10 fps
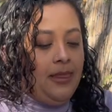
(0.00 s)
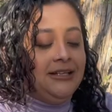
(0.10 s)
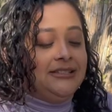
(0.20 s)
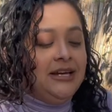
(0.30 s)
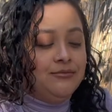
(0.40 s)

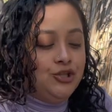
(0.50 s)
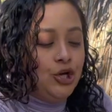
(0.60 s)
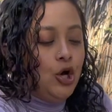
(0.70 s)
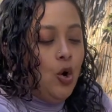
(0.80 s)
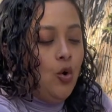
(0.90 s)
It's time to
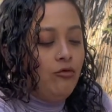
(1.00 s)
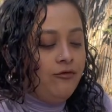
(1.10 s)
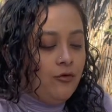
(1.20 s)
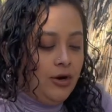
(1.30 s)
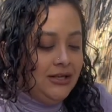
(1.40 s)
go
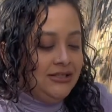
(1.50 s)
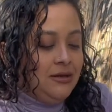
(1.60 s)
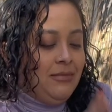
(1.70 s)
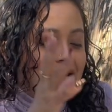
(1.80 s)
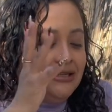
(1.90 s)
for it,
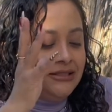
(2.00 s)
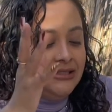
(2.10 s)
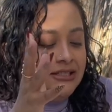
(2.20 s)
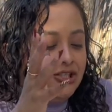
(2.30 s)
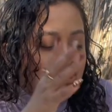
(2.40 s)
to make a
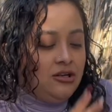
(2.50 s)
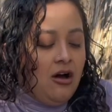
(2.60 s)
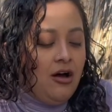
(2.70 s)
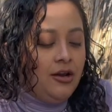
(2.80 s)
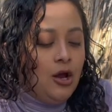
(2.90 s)
decision
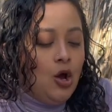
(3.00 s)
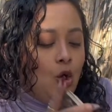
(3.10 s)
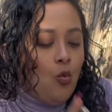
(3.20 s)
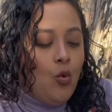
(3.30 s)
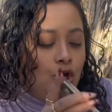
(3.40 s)
on
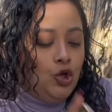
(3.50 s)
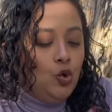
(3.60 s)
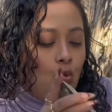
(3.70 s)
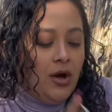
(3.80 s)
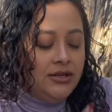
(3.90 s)
what
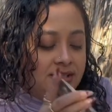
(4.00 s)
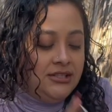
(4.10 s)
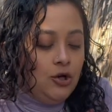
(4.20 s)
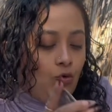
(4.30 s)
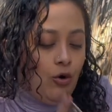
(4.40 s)
you want to
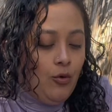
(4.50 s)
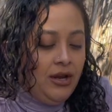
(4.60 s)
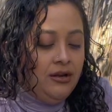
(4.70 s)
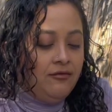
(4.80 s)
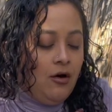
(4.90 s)
see grow
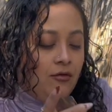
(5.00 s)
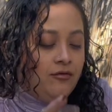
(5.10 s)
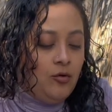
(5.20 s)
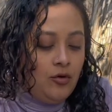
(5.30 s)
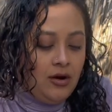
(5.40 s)
and evolve
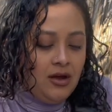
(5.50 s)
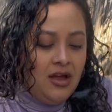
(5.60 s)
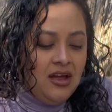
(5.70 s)
more.